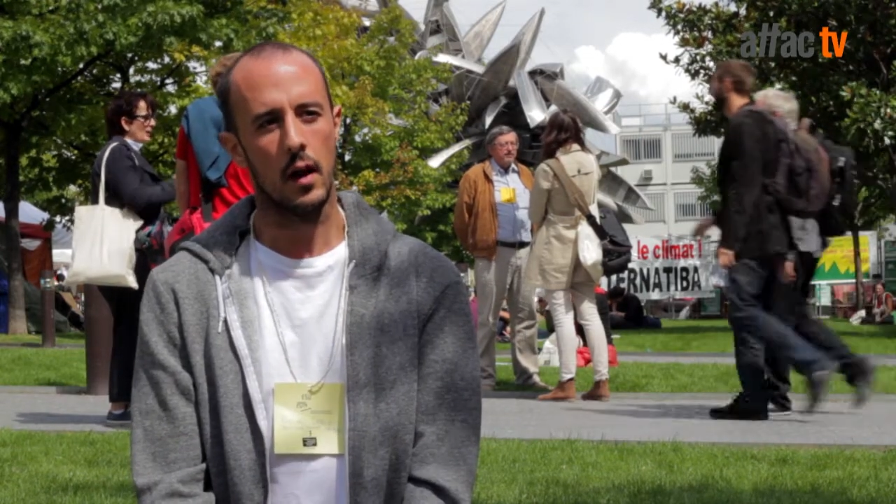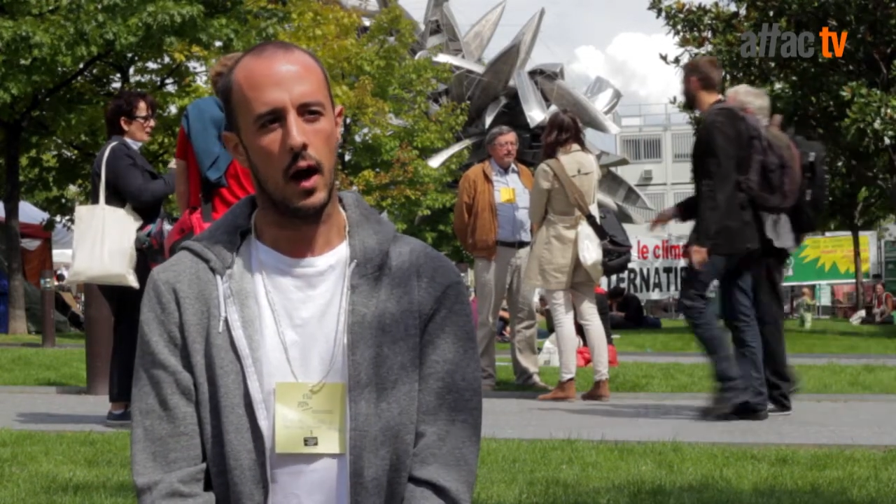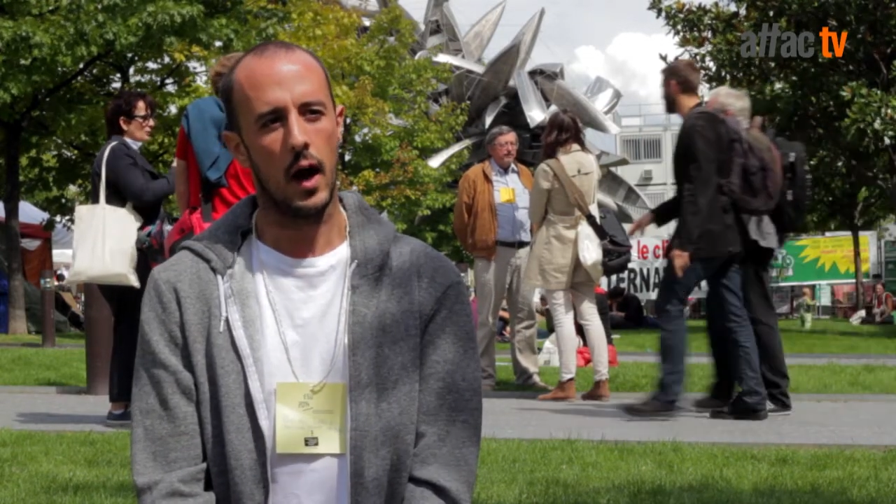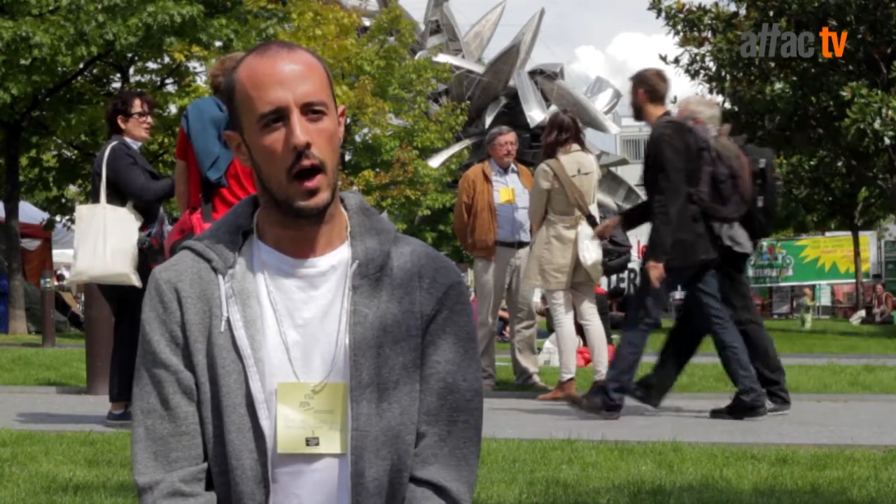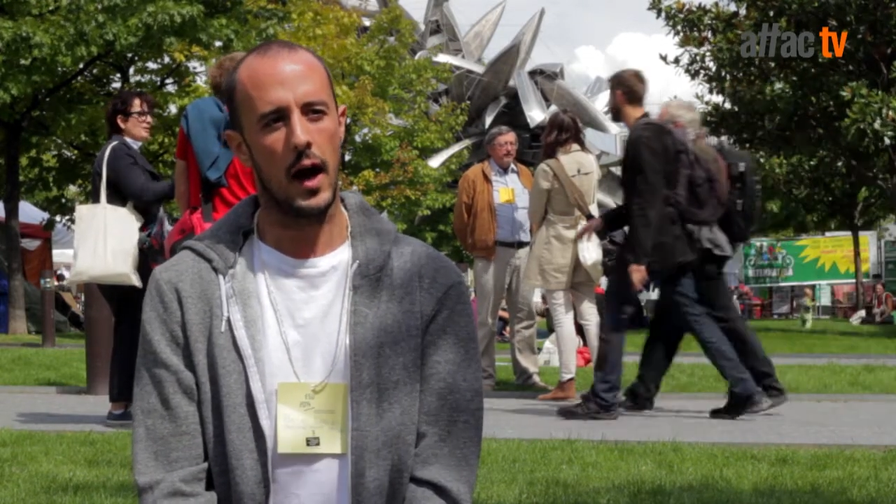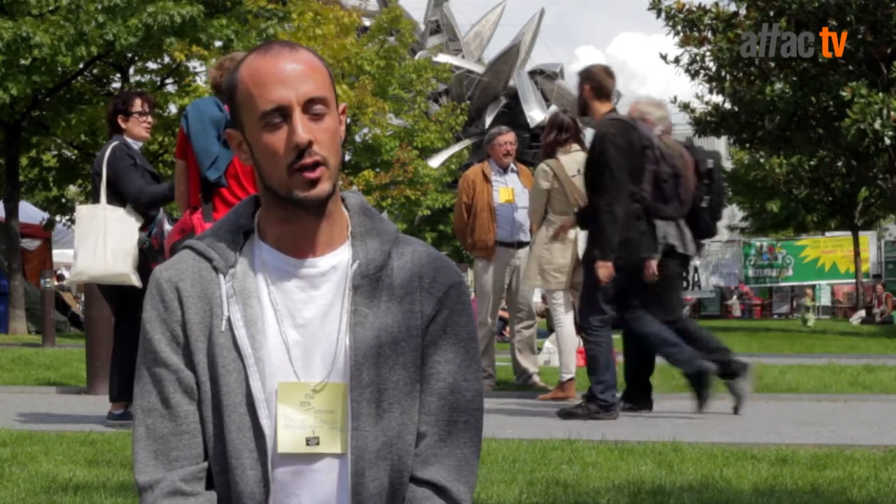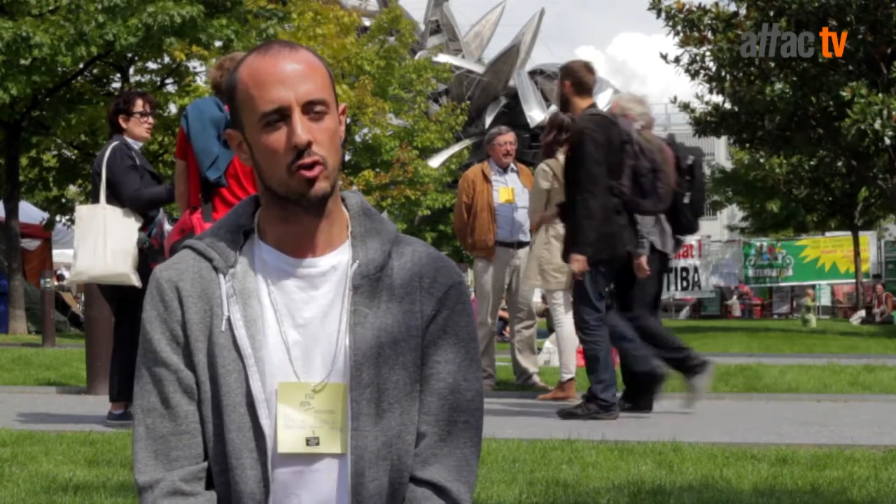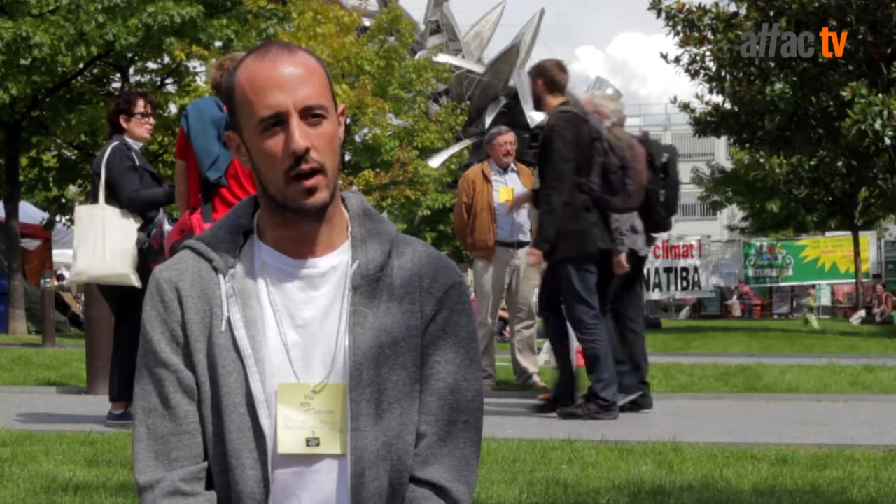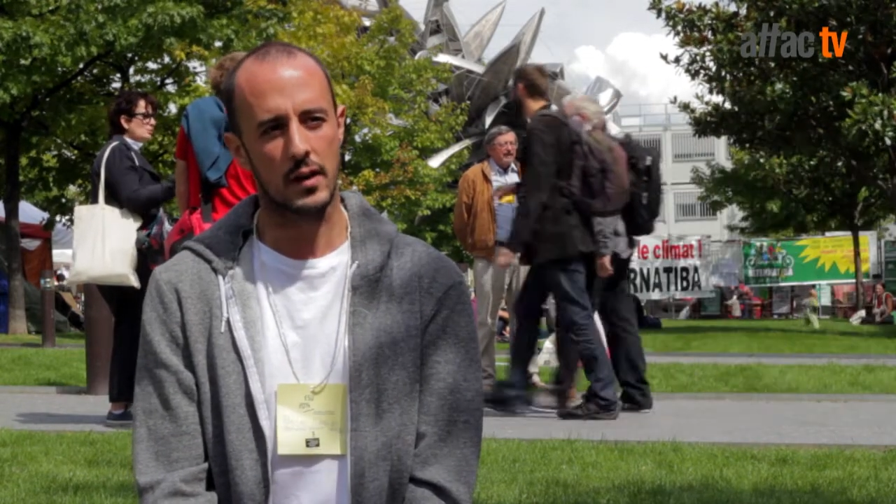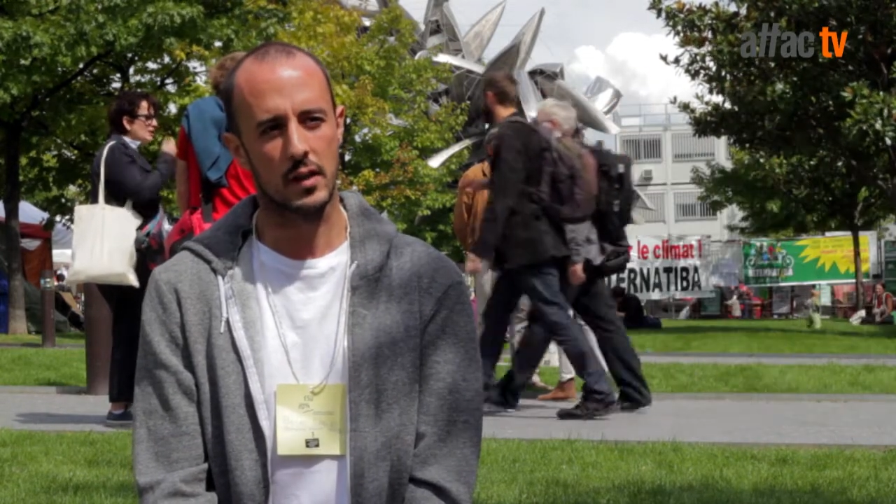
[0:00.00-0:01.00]

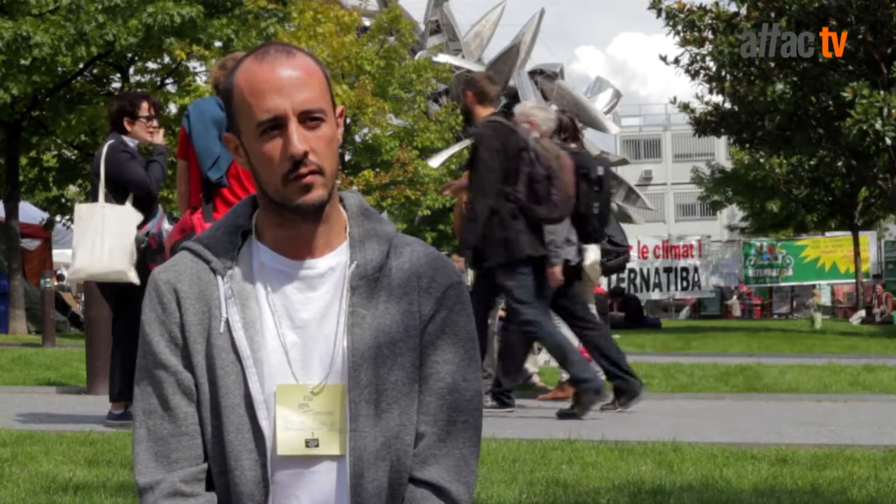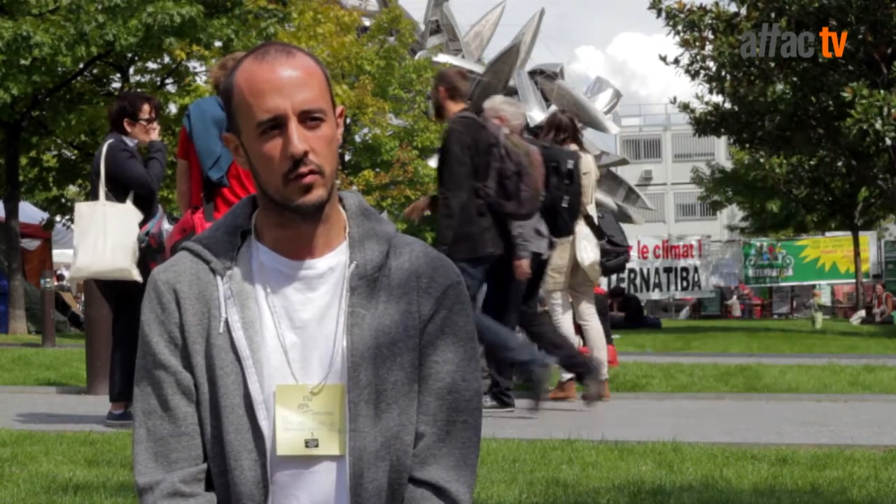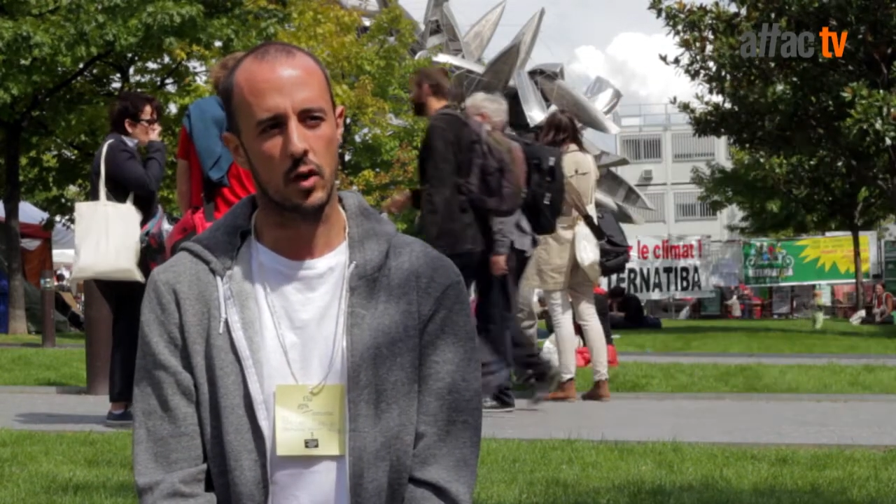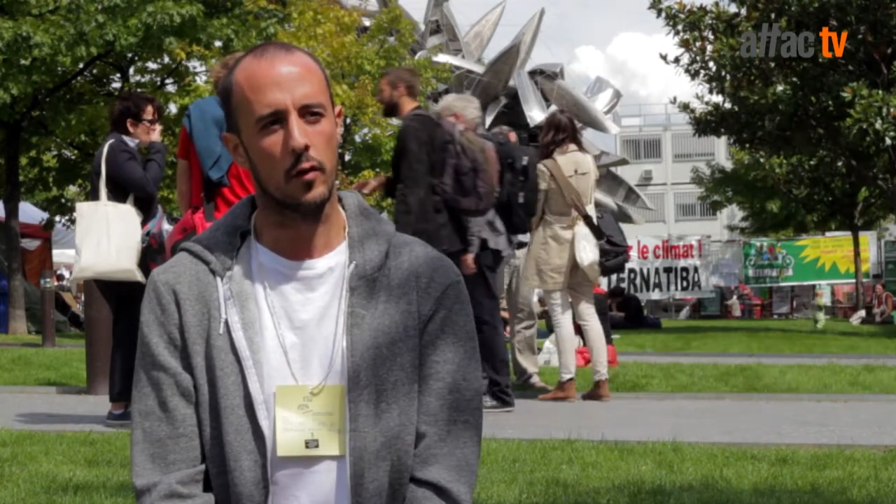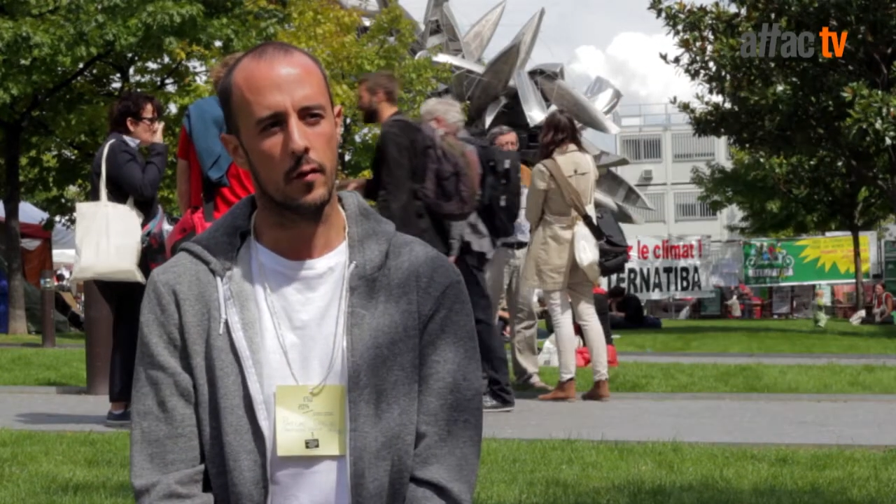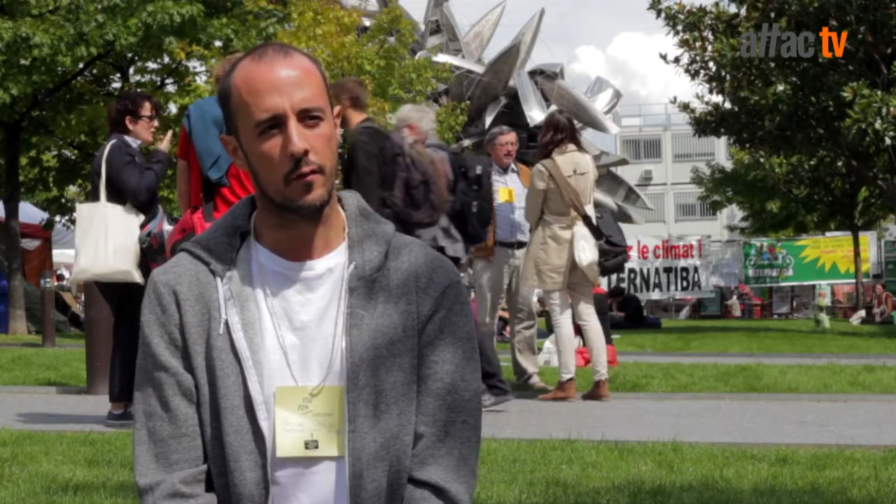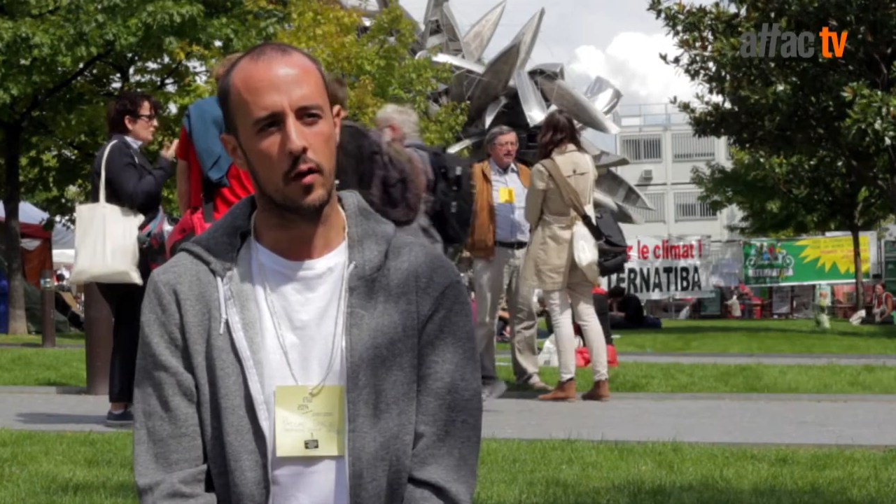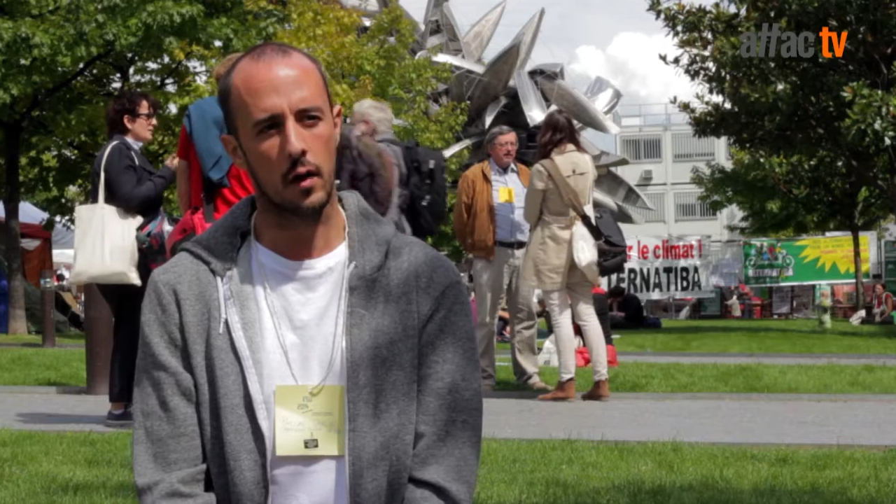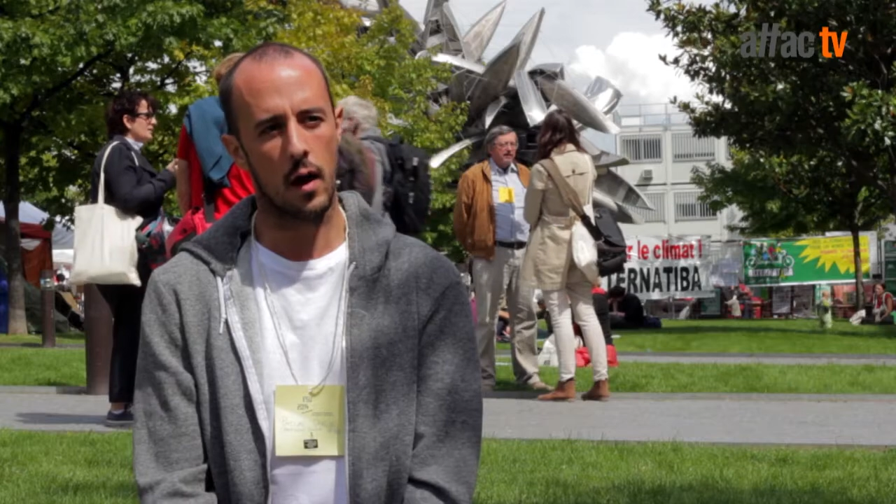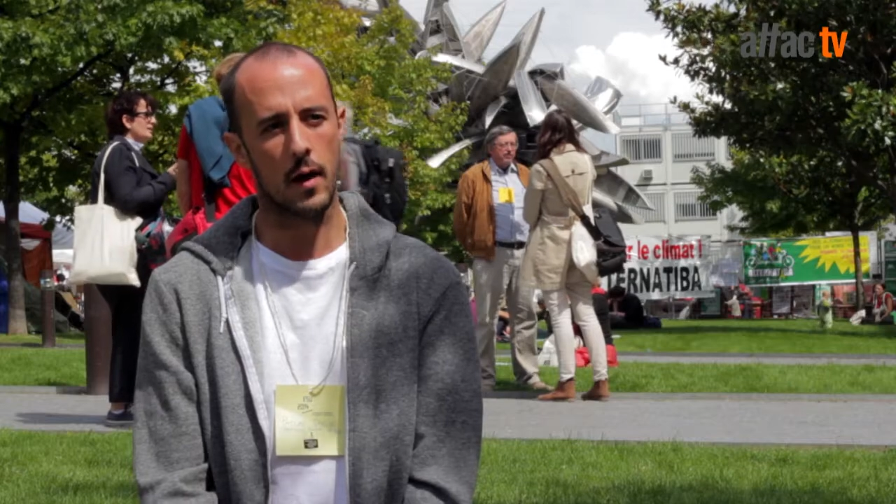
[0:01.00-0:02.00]
extractives on the
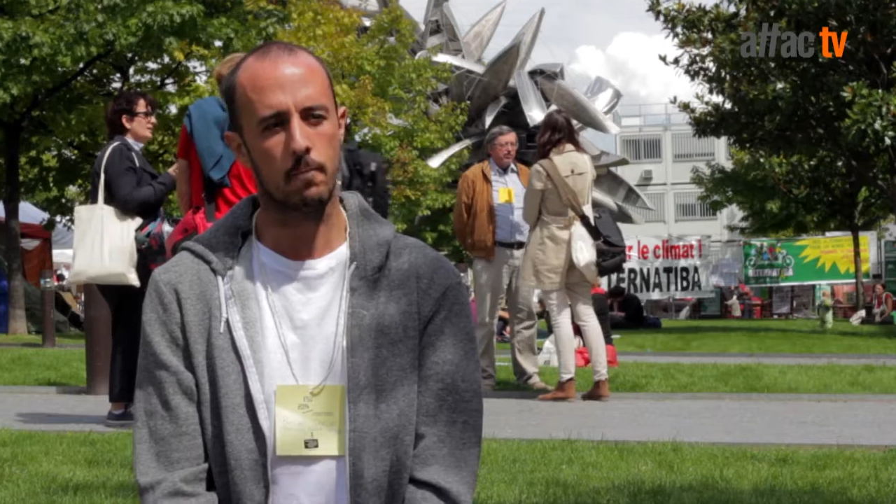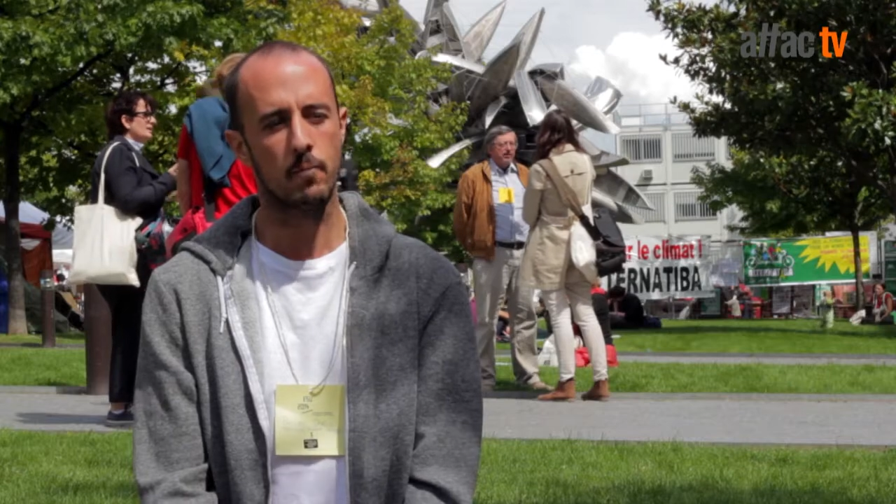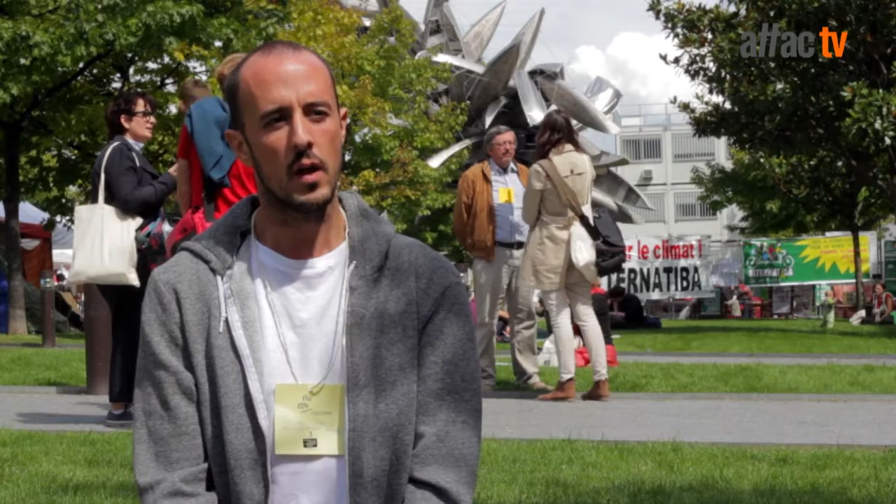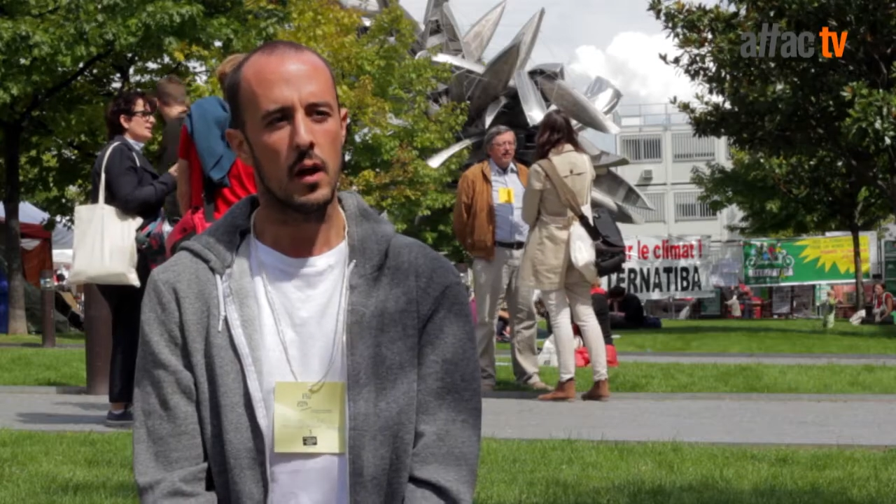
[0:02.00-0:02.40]
front line,